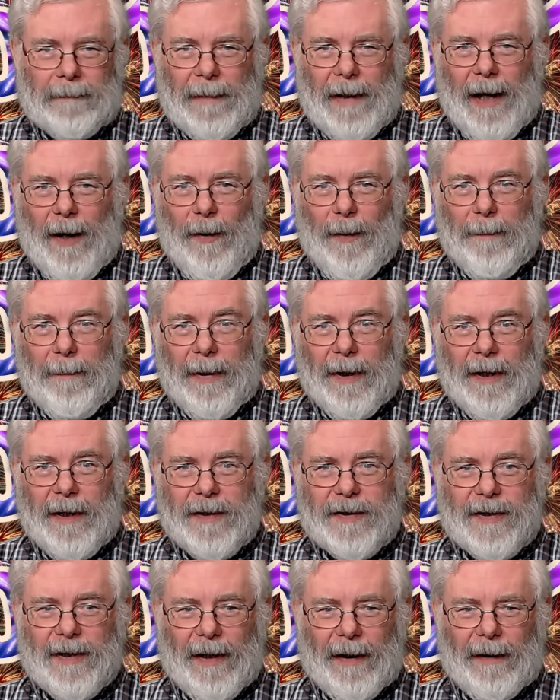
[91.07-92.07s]
How
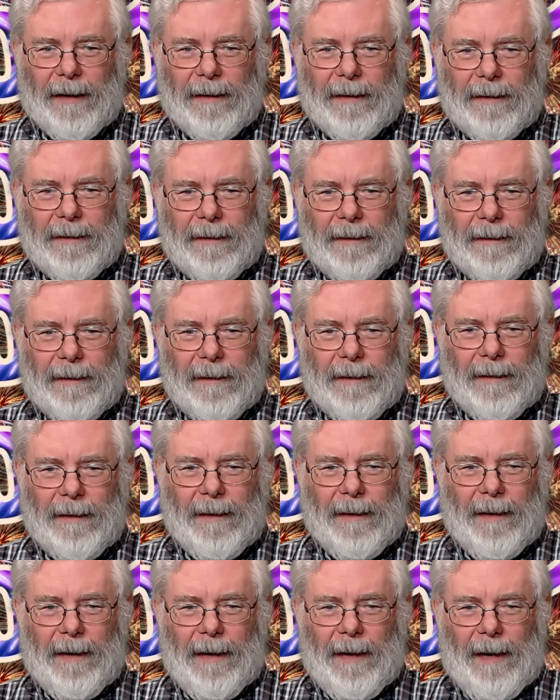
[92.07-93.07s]
embarrassing.
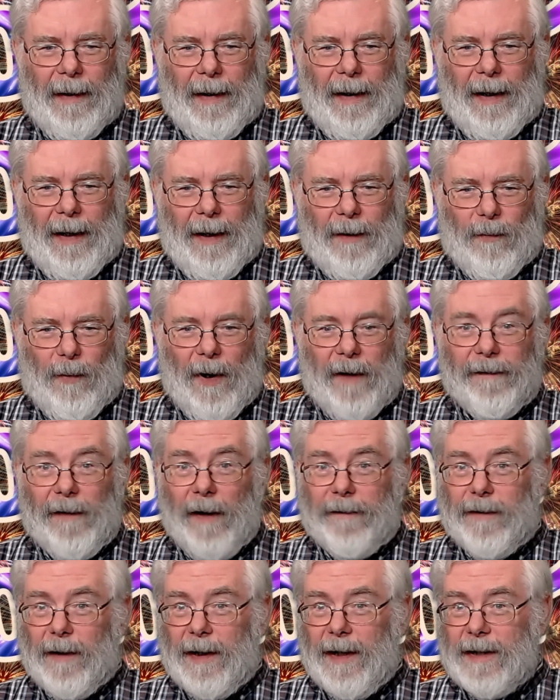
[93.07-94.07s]
And what if I
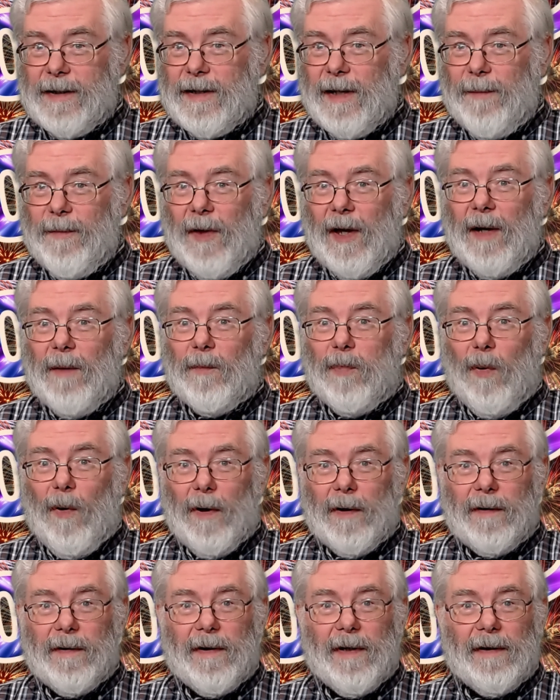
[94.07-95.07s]
forget something
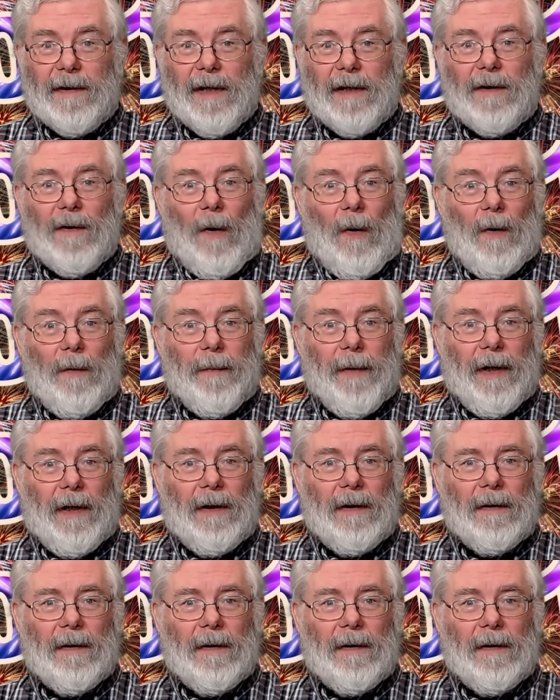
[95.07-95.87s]
important that they told me?